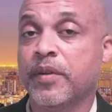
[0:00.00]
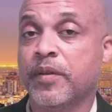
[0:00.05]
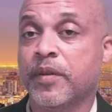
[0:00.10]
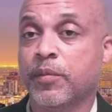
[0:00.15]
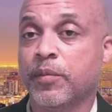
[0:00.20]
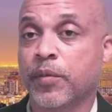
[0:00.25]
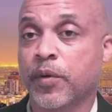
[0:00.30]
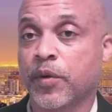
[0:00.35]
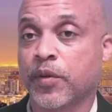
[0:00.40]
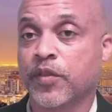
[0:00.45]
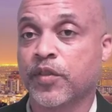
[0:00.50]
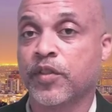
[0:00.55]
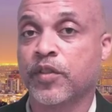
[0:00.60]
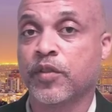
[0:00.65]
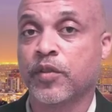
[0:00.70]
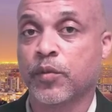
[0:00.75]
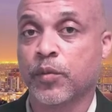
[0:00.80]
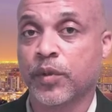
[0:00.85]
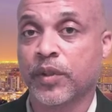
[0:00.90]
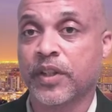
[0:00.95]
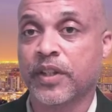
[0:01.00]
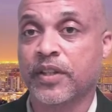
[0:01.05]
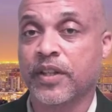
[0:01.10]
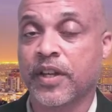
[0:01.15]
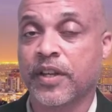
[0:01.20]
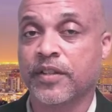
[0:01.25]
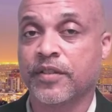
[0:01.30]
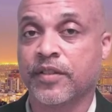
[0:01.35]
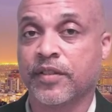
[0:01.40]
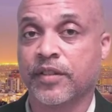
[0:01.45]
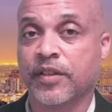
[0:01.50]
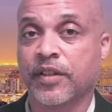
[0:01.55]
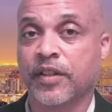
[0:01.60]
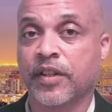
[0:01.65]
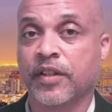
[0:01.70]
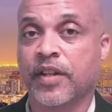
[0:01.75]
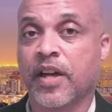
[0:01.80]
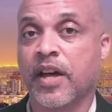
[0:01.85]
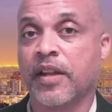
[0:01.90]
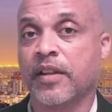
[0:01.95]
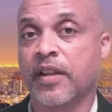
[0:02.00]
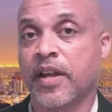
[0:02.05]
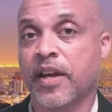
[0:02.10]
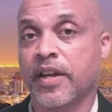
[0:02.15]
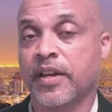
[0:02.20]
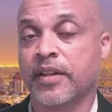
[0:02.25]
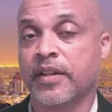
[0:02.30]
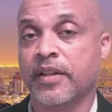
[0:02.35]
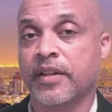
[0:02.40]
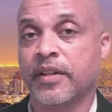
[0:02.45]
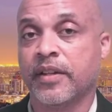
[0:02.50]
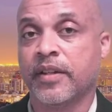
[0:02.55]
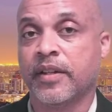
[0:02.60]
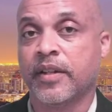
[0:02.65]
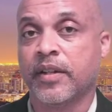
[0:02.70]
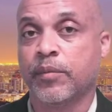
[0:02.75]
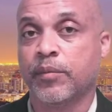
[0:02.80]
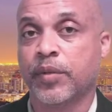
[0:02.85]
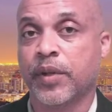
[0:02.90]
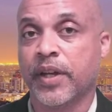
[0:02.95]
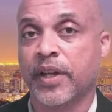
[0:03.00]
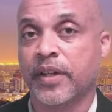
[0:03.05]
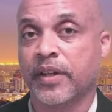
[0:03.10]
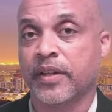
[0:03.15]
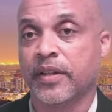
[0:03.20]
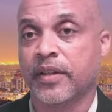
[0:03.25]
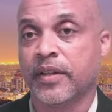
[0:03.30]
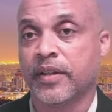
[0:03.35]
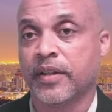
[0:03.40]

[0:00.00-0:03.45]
the person really does look a lot like Blake.